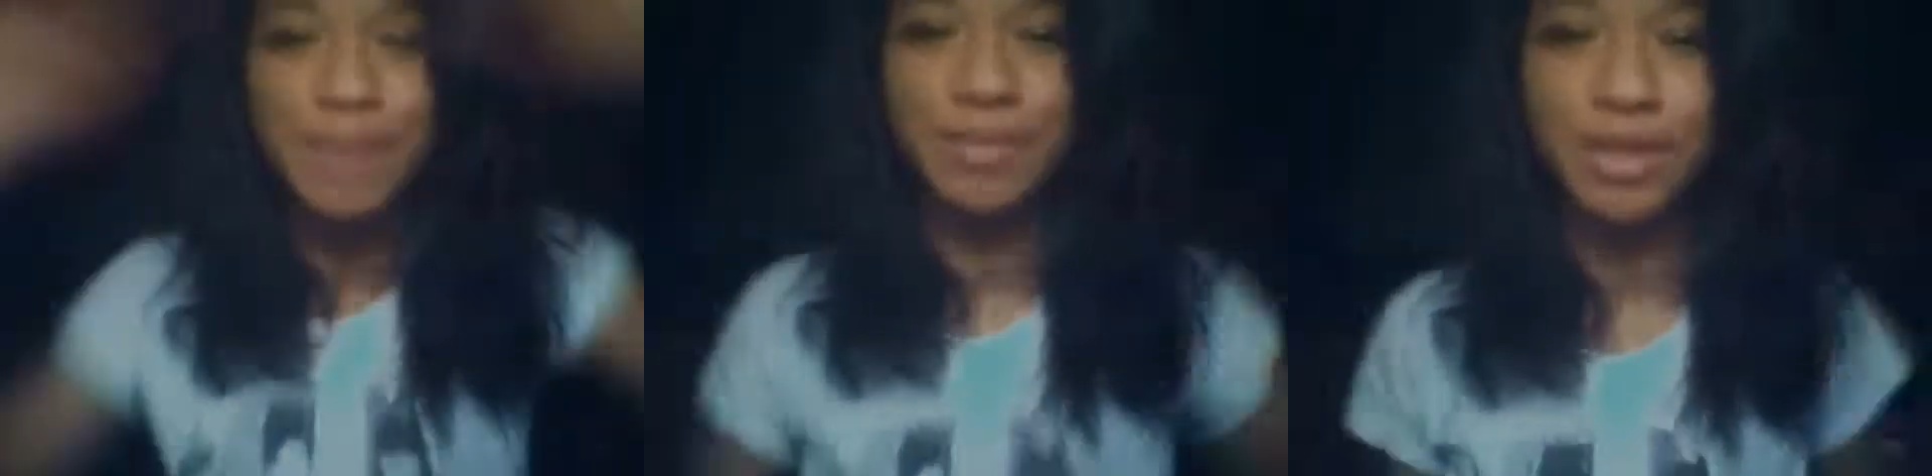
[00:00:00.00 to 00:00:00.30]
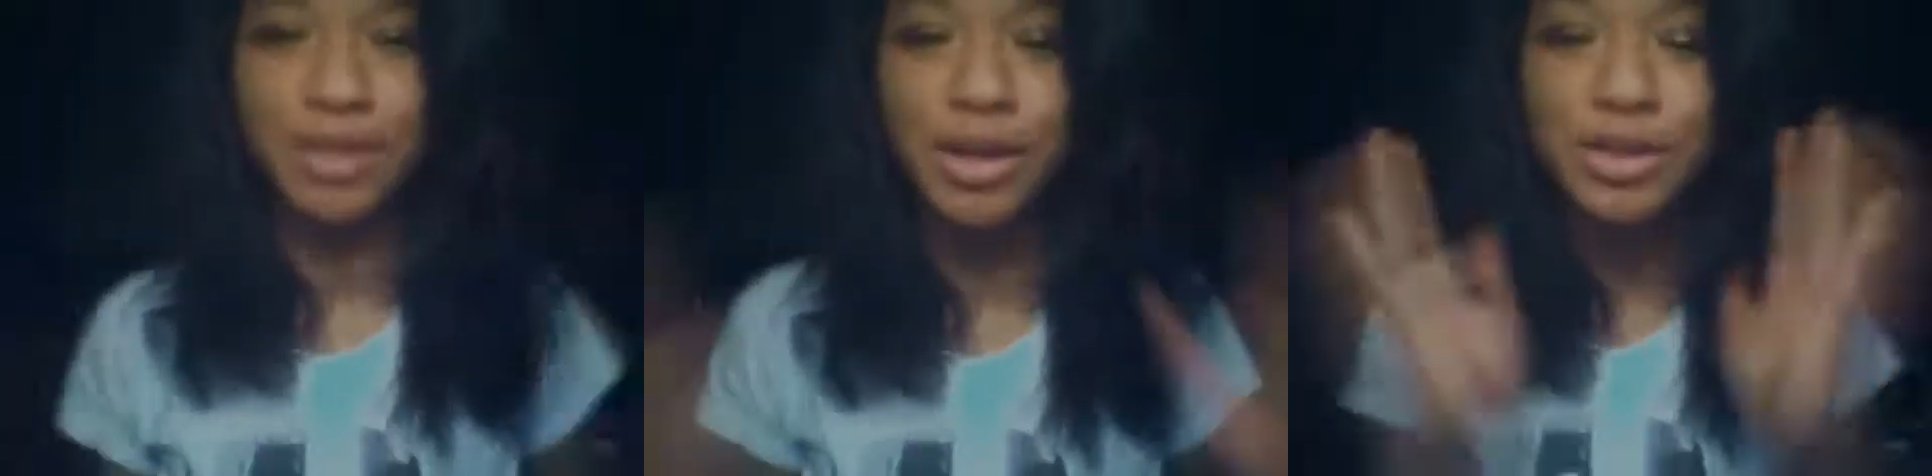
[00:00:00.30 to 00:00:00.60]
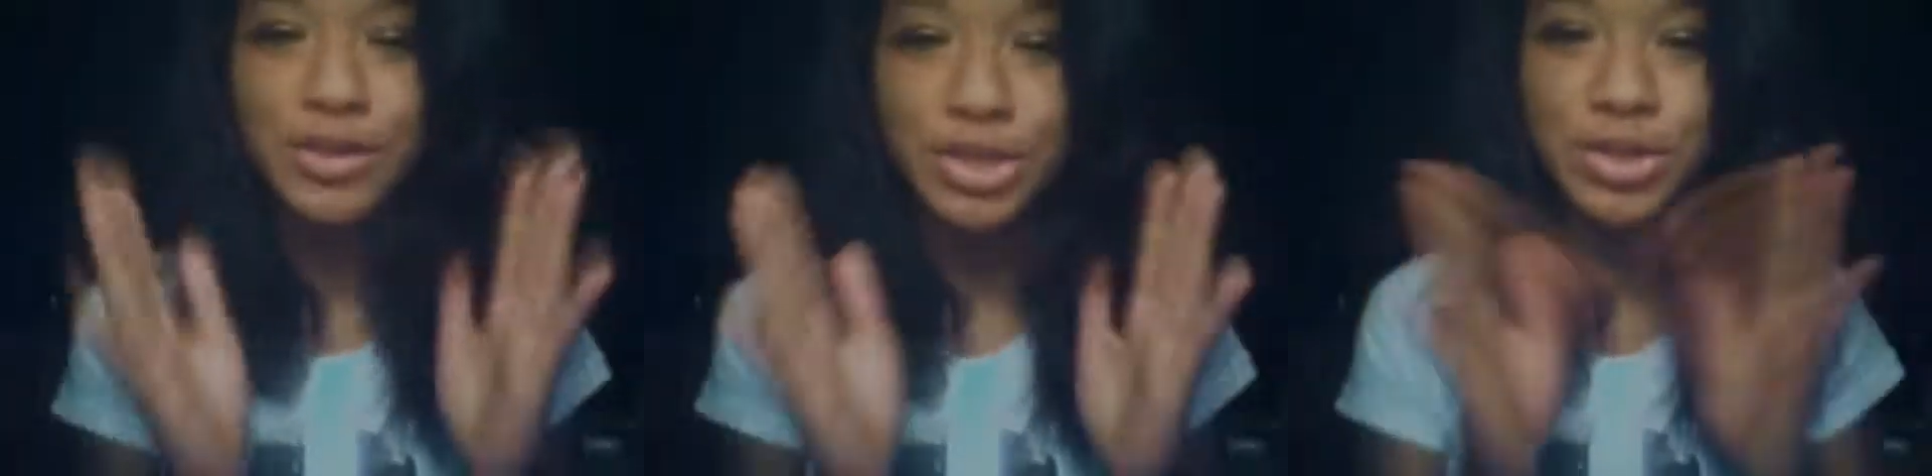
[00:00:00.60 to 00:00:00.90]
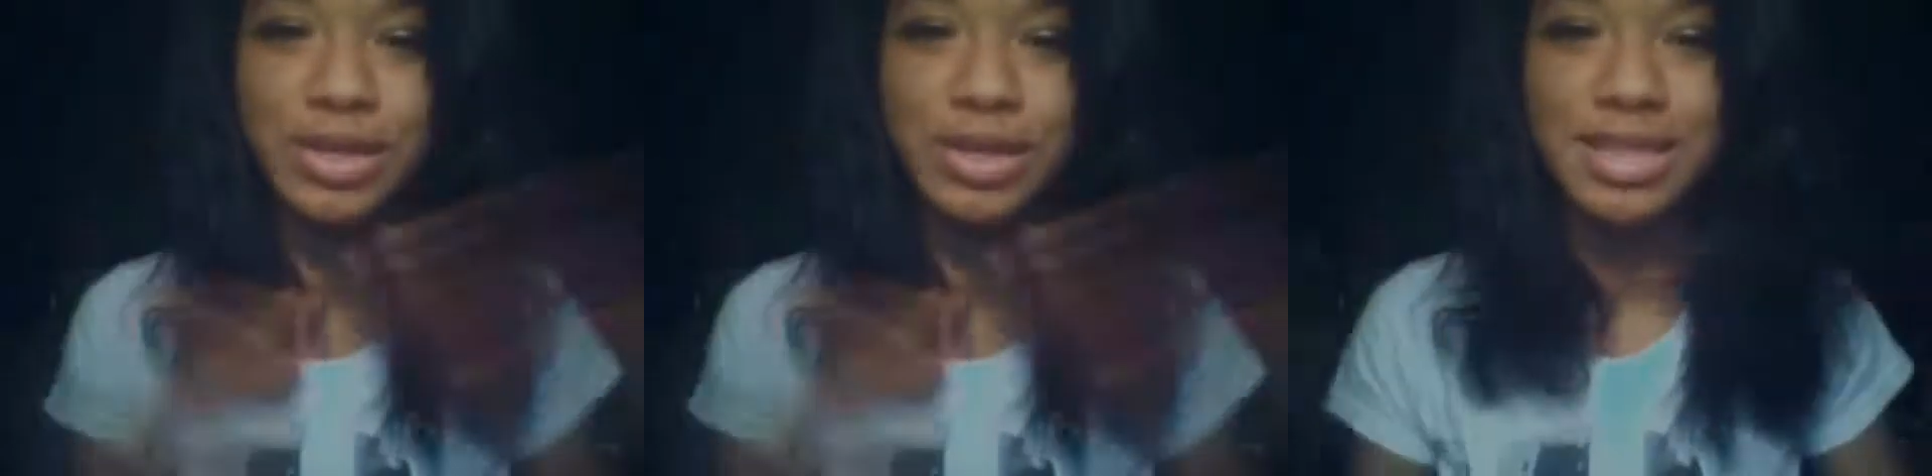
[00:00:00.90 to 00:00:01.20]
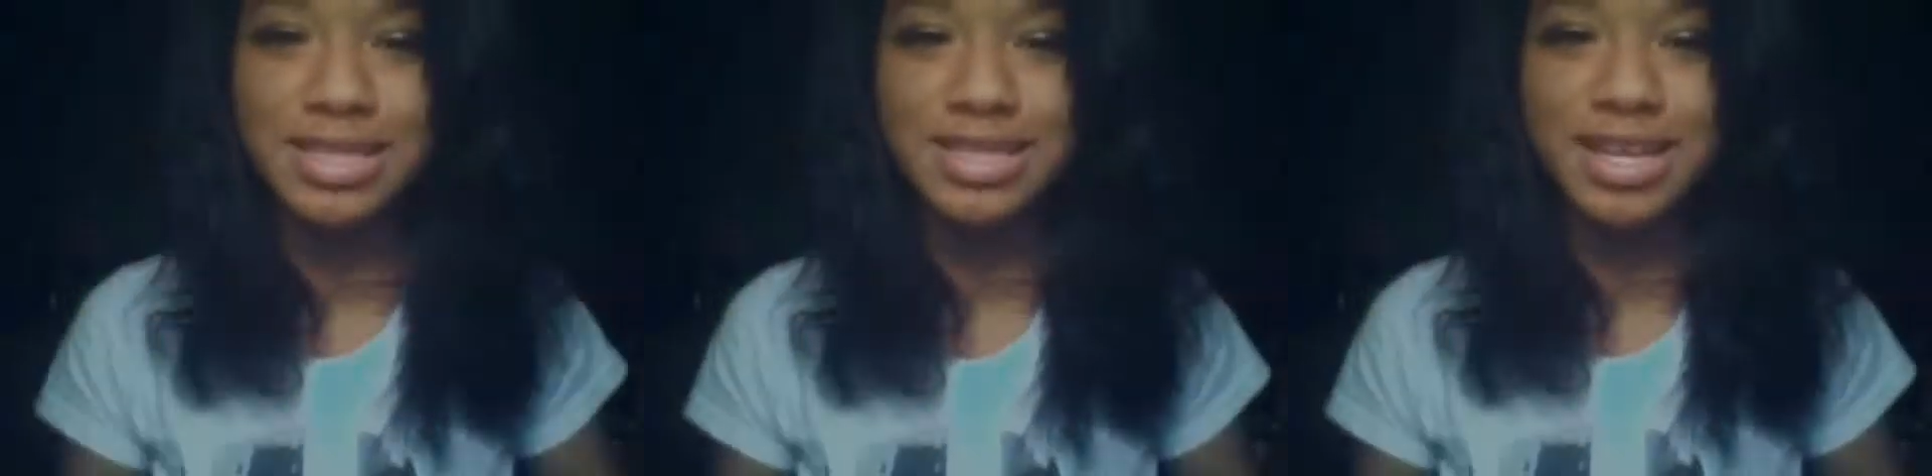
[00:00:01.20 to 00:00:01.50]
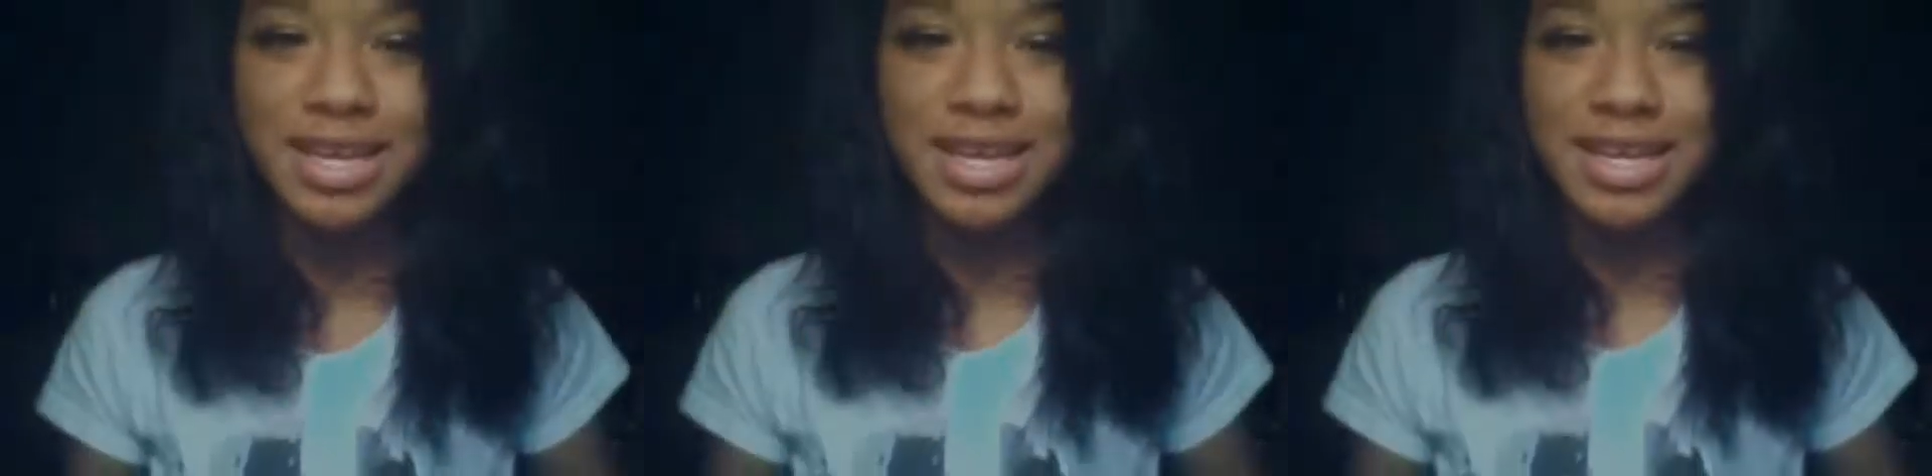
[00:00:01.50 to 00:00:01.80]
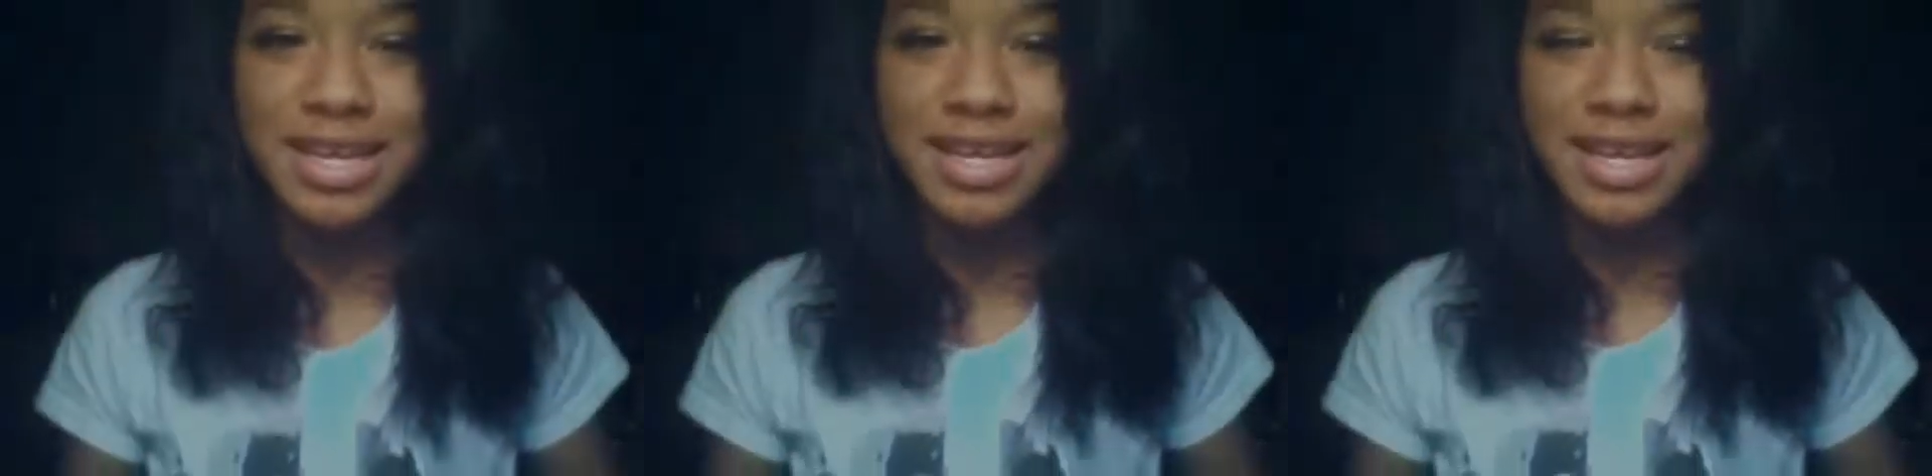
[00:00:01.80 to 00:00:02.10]
long story short, in this
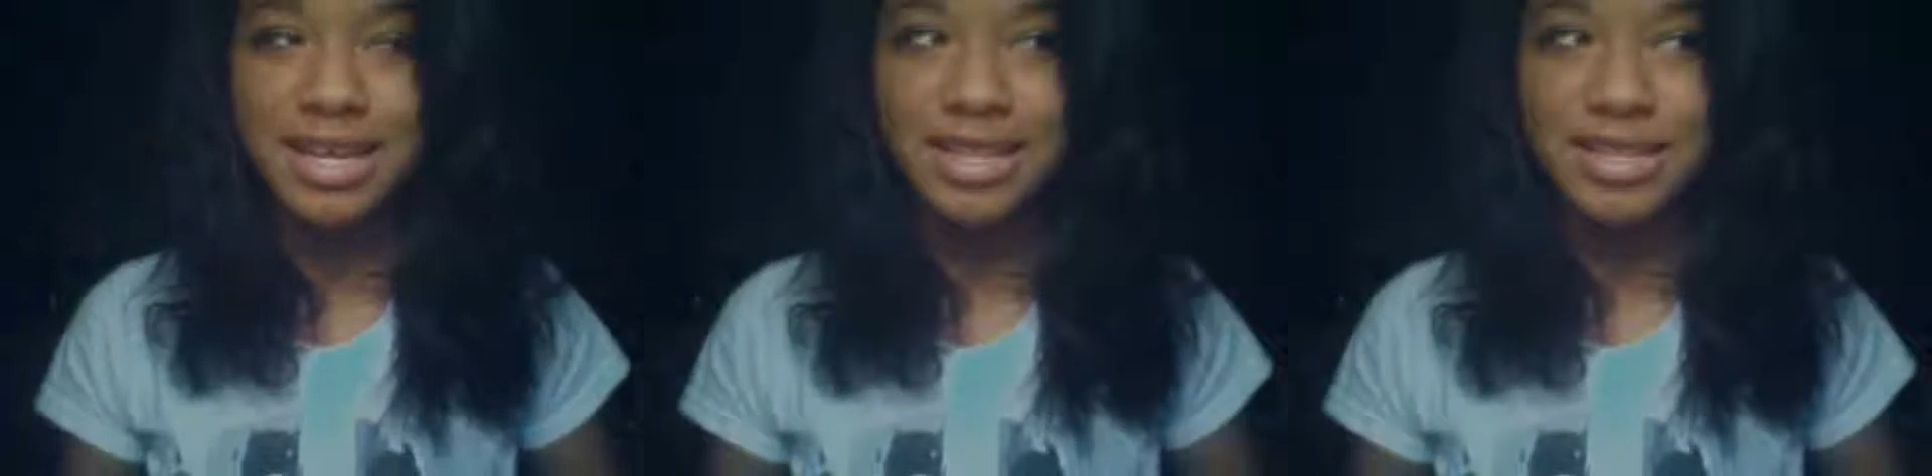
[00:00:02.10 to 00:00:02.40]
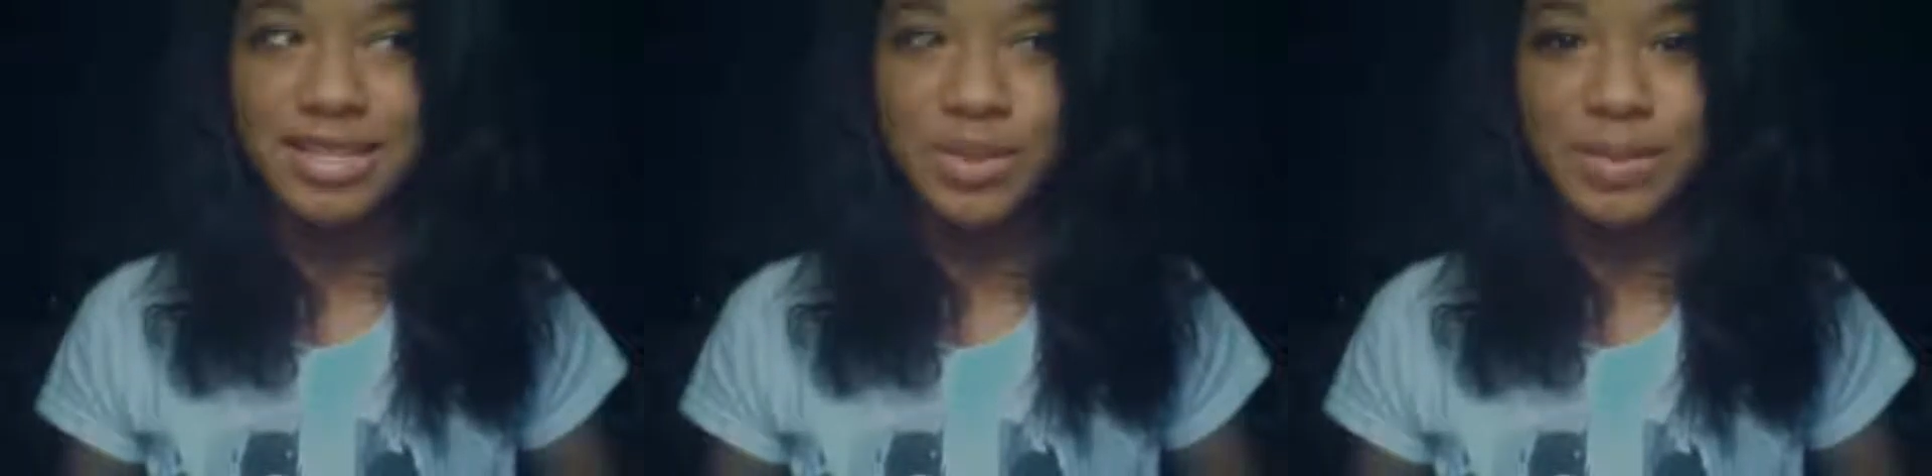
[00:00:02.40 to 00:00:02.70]
little bit